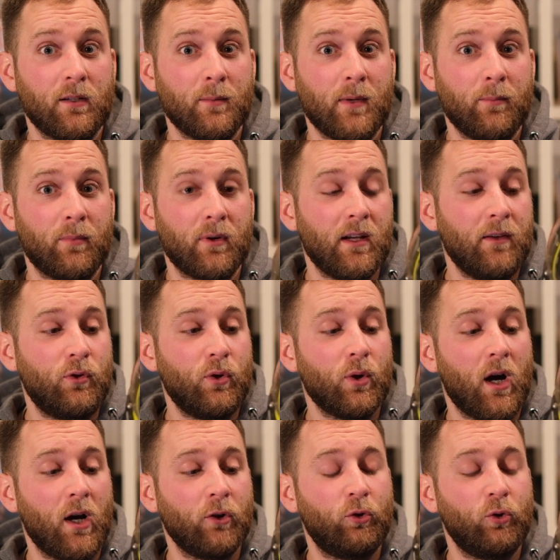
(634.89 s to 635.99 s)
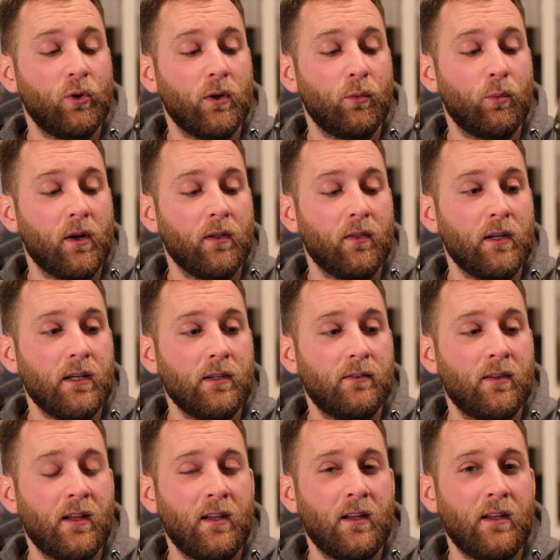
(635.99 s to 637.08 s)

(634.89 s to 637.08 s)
remember if you are shooting with one of these